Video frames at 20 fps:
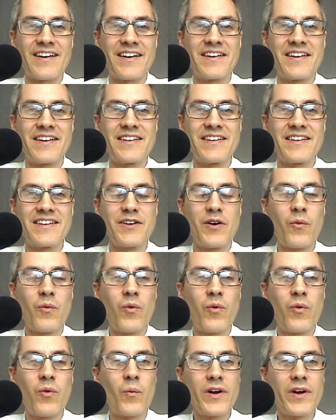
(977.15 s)
you know,
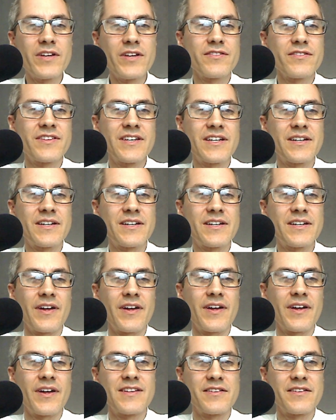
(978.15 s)
what, what do you think
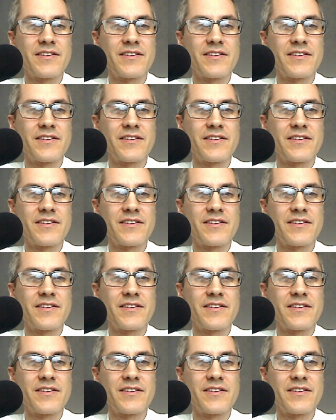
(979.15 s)
is the,